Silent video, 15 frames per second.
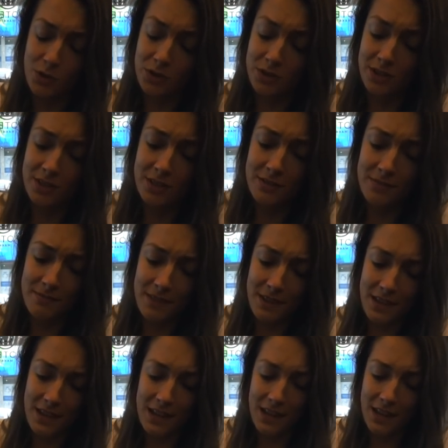water,
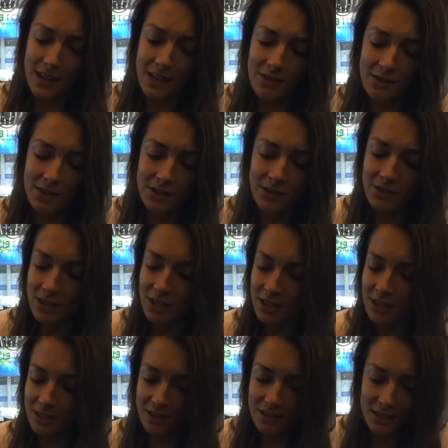and everything you
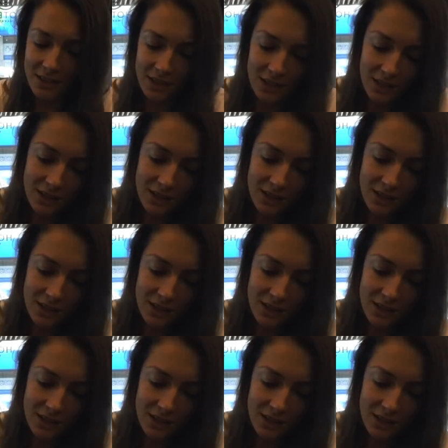need is in